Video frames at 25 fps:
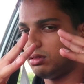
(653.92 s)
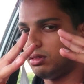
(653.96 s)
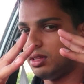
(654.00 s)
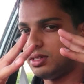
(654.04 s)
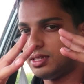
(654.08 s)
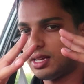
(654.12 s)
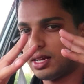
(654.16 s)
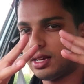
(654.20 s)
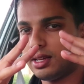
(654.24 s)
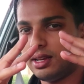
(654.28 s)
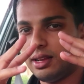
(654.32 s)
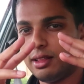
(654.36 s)

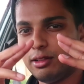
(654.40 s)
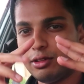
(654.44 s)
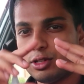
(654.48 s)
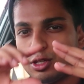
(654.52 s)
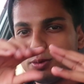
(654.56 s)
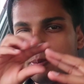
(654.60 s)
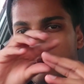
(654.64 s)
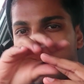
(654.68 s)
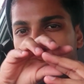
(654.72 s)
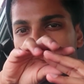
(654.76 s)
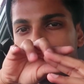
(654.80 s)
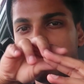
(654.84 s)
There's like a little
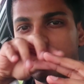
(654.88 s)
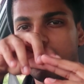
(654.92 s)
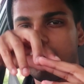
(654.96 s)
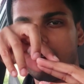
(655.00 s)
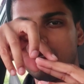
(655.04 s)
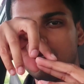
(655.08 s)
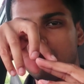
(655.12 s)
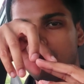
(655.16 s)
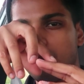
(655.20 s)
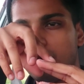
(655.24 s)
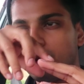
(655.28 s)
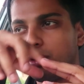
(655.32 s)
spider
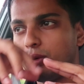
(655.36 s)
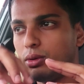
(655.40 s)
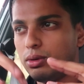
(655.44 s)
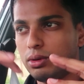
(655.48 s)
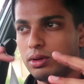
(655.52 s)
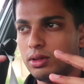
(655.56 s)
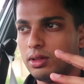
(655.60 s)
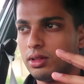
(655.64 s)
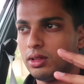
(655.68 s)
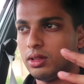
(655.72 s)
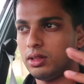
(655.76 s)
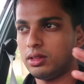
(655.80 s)
gear in the middle
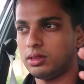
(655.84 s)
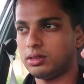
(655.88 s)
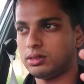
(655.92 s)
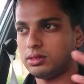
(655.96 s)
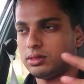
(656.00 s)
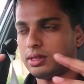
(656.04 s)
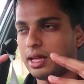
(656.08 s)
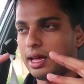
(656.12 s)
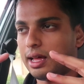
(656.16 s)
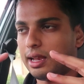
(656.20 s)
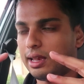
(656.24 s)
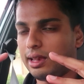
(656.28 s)

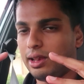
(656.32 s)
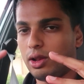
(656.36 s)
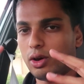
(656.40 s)
that